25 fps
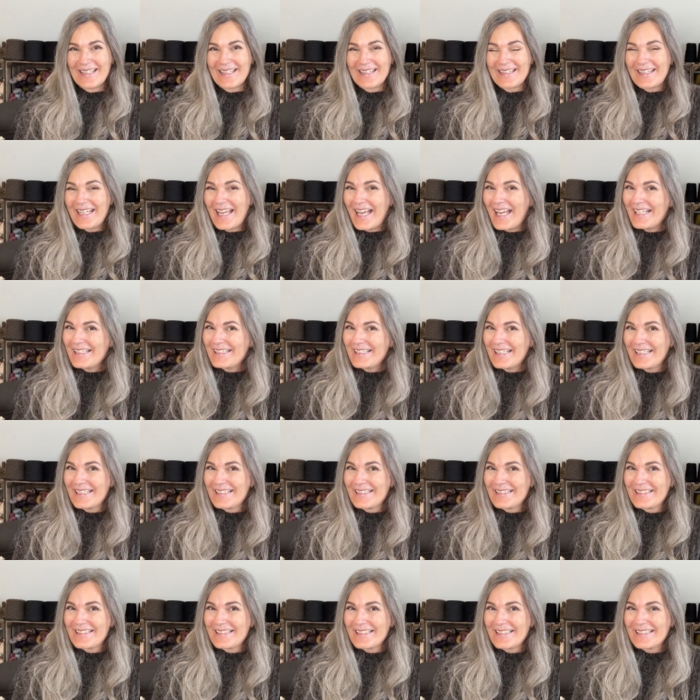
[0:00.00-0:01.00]
that
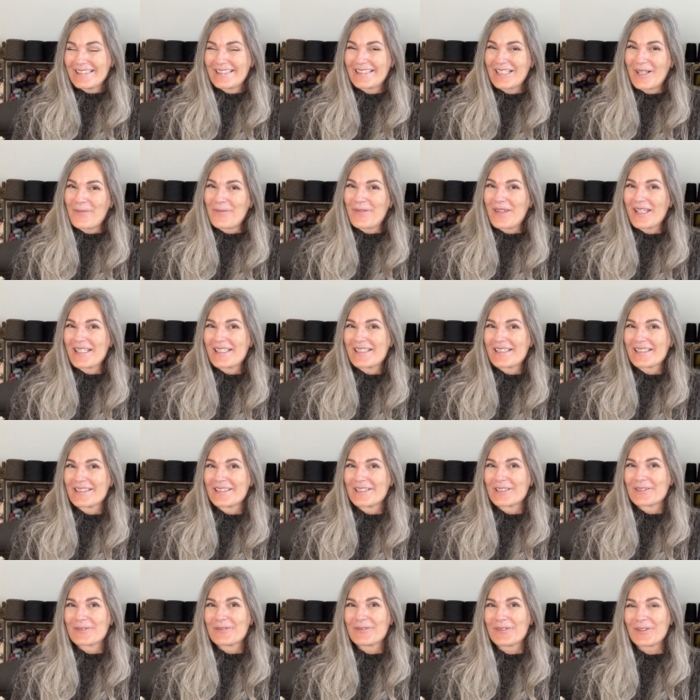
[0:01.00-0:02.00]
is something to
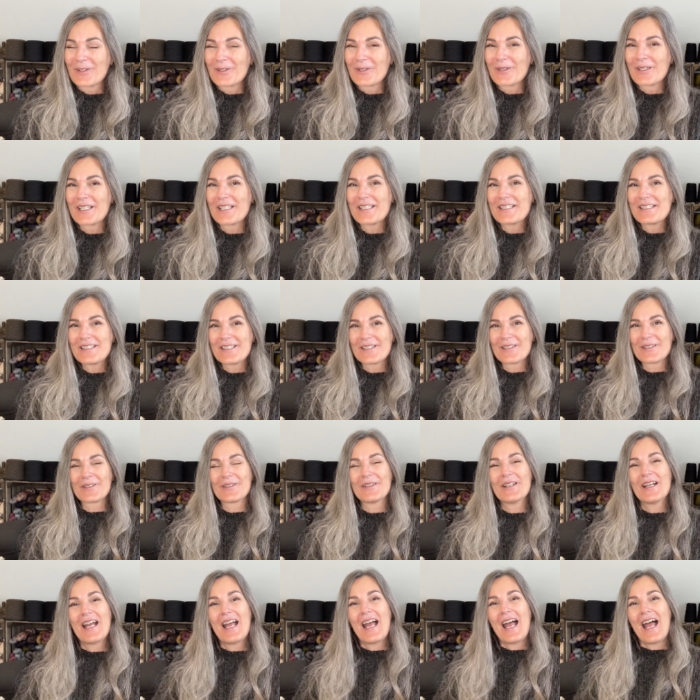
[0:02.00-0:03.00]
look forward to.